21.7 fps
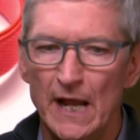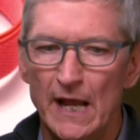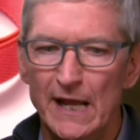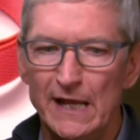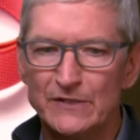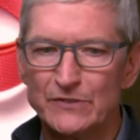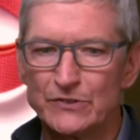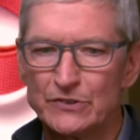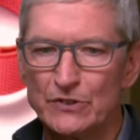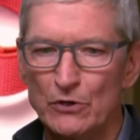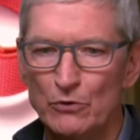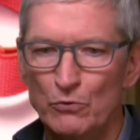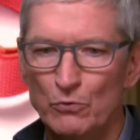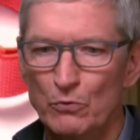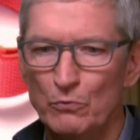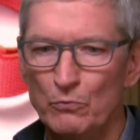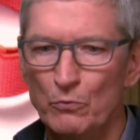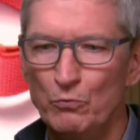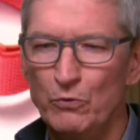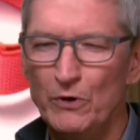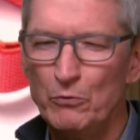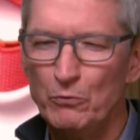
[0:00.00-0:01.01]
And so
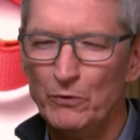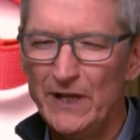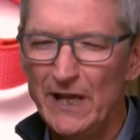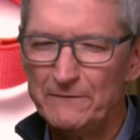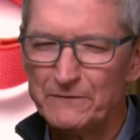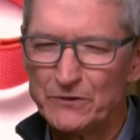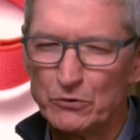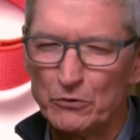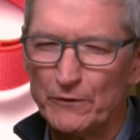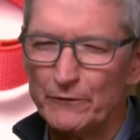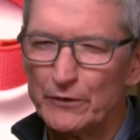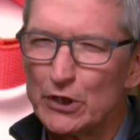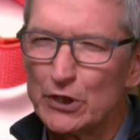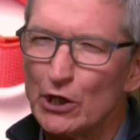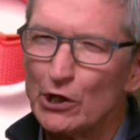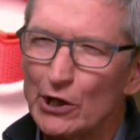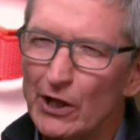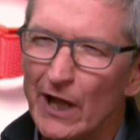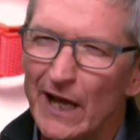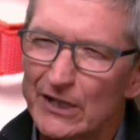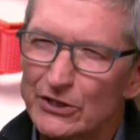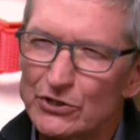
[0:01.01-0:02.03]
we have sort of a
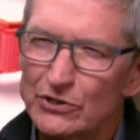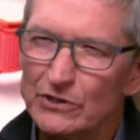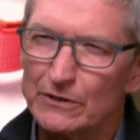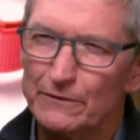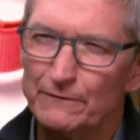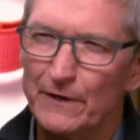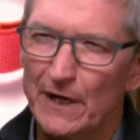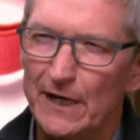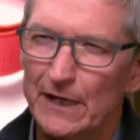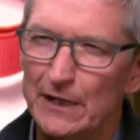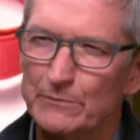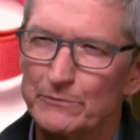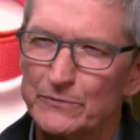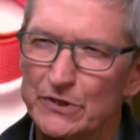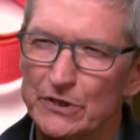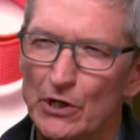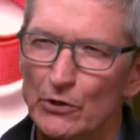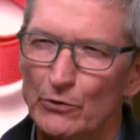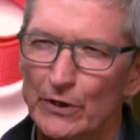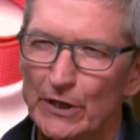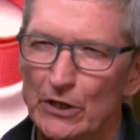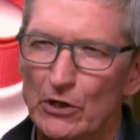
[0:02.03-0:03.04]
collection of items
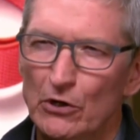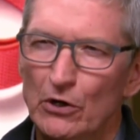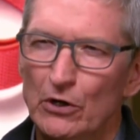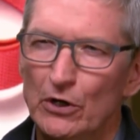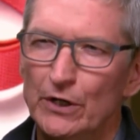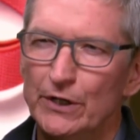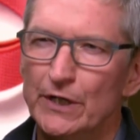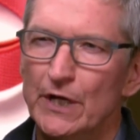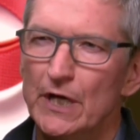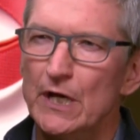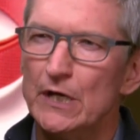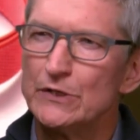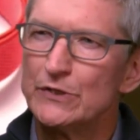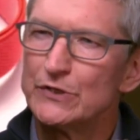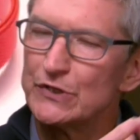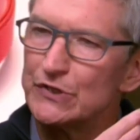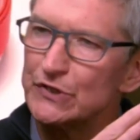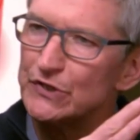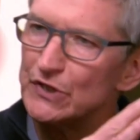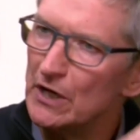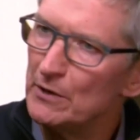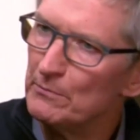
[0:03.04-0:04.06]
going on,
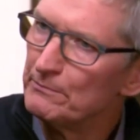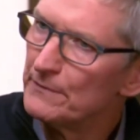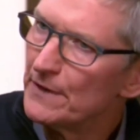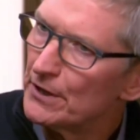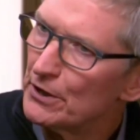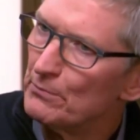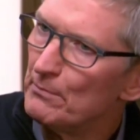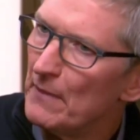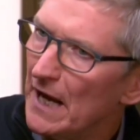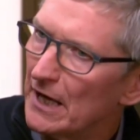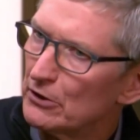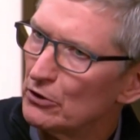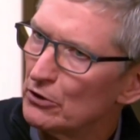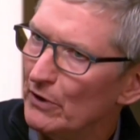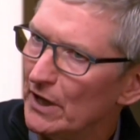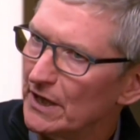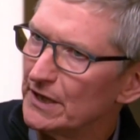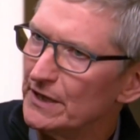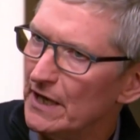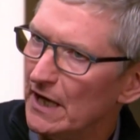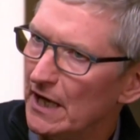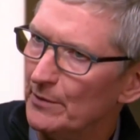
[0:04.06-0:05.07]
some that are
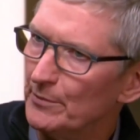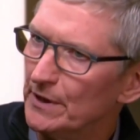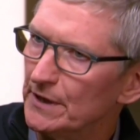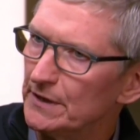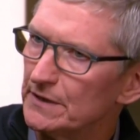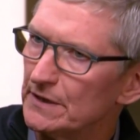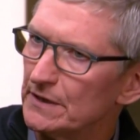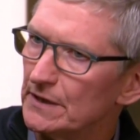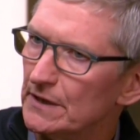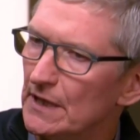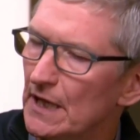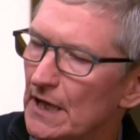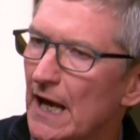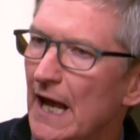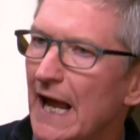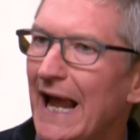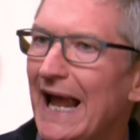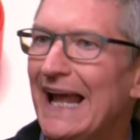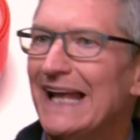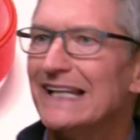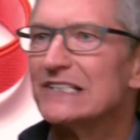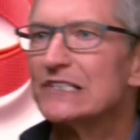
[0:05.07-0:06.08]
macroeconomic
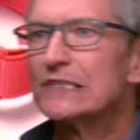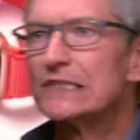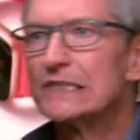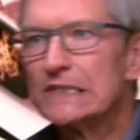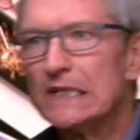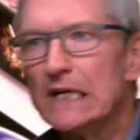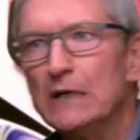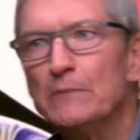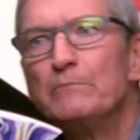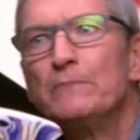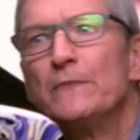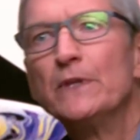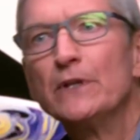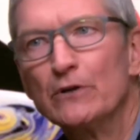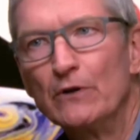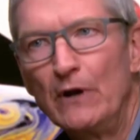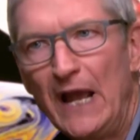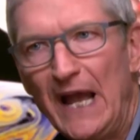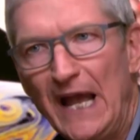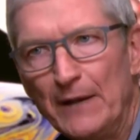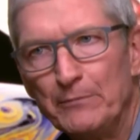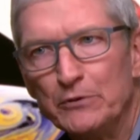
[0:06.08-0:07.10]
and some that
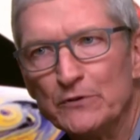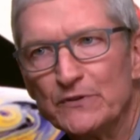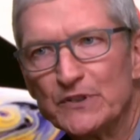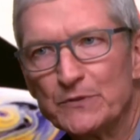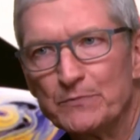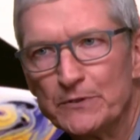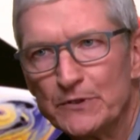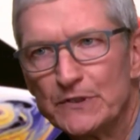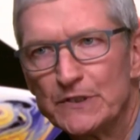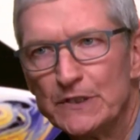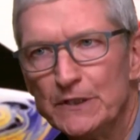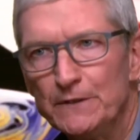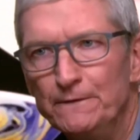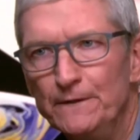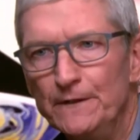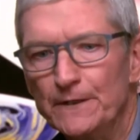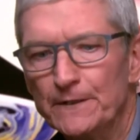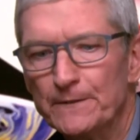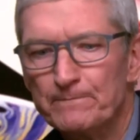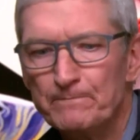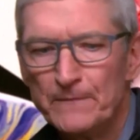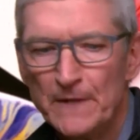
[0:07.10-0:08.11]
are Apple
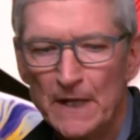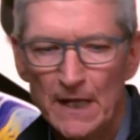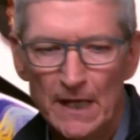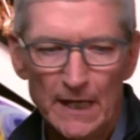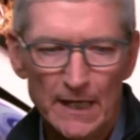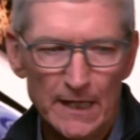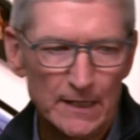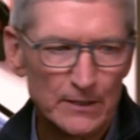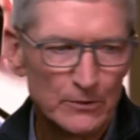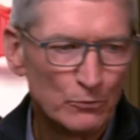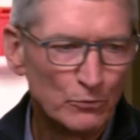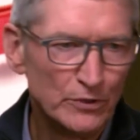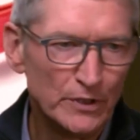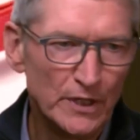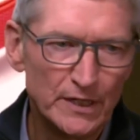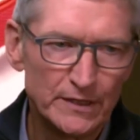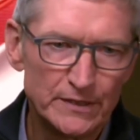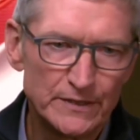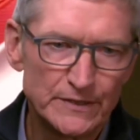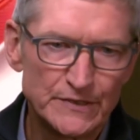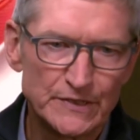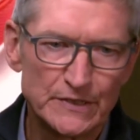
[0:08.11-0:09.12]
specific. And we're
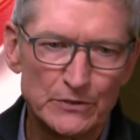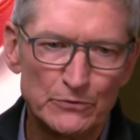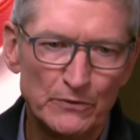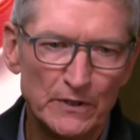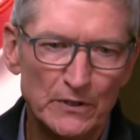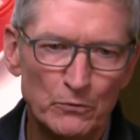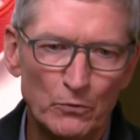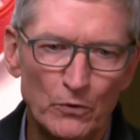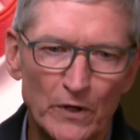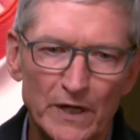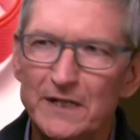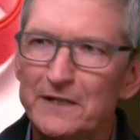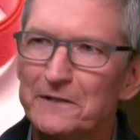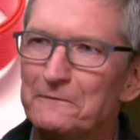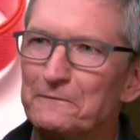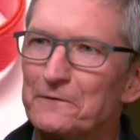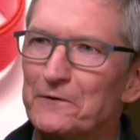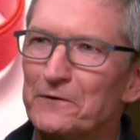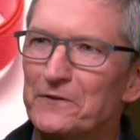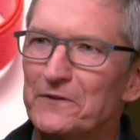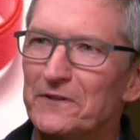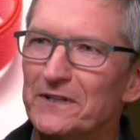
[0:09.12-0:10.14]
not going to sit around waiting
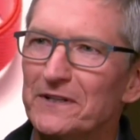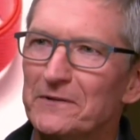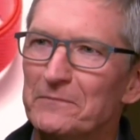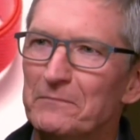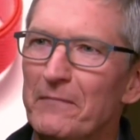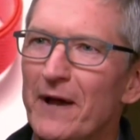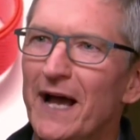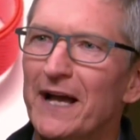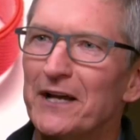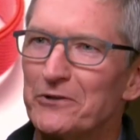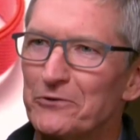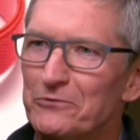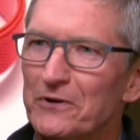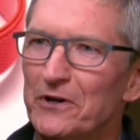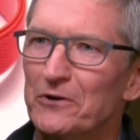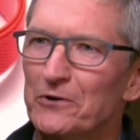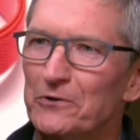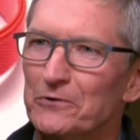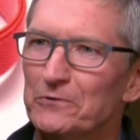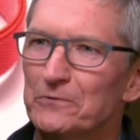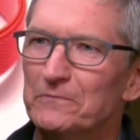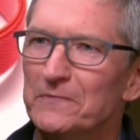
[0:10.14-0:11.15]
for the
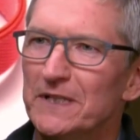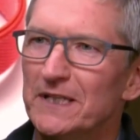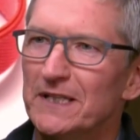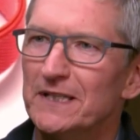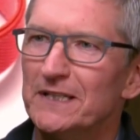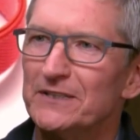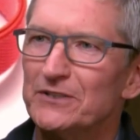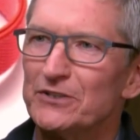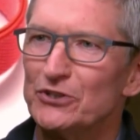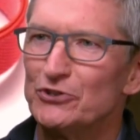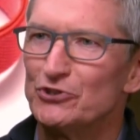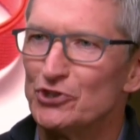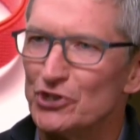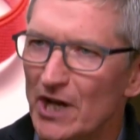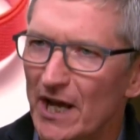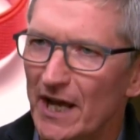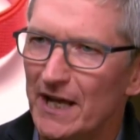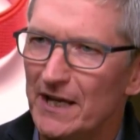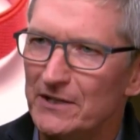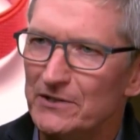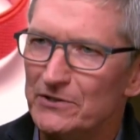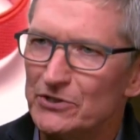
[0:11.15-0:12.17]
macro to
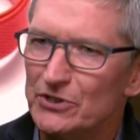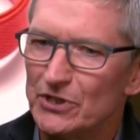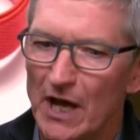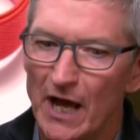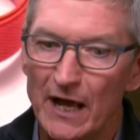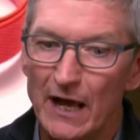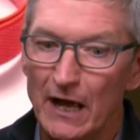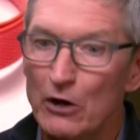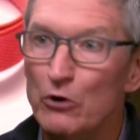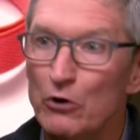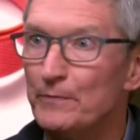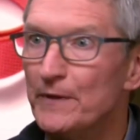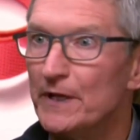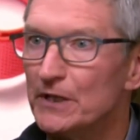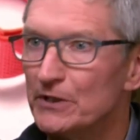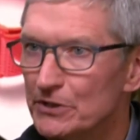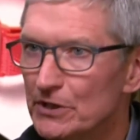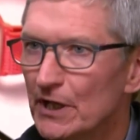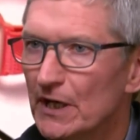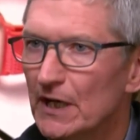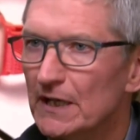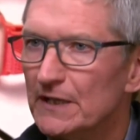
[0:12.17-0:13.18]
change. I hope that
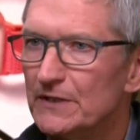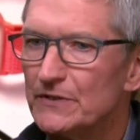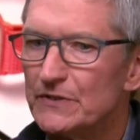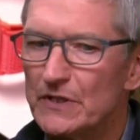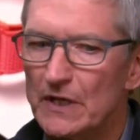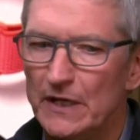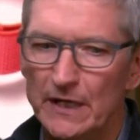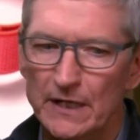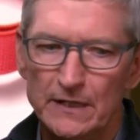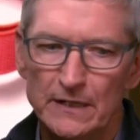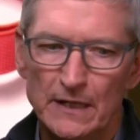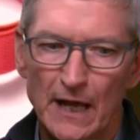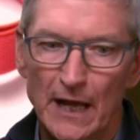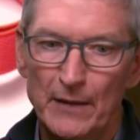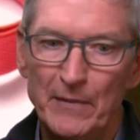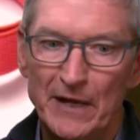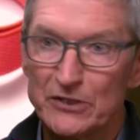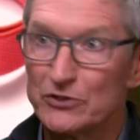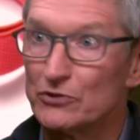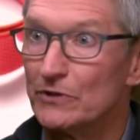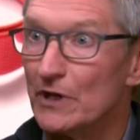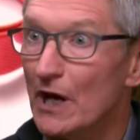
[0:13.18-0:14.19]
it does, and I'm
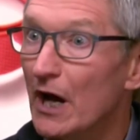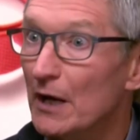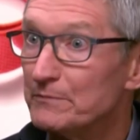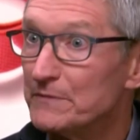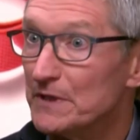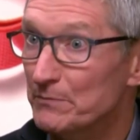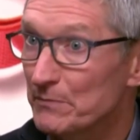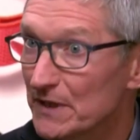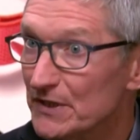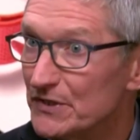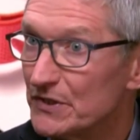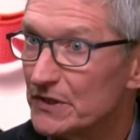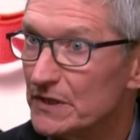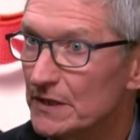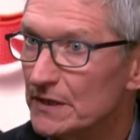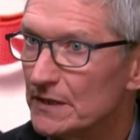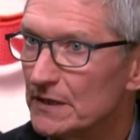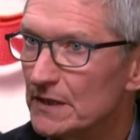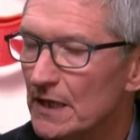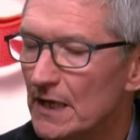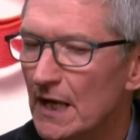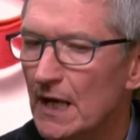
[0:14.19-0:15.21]
actually
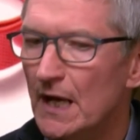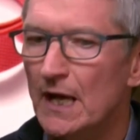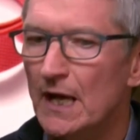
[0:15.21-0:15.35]
optimistic.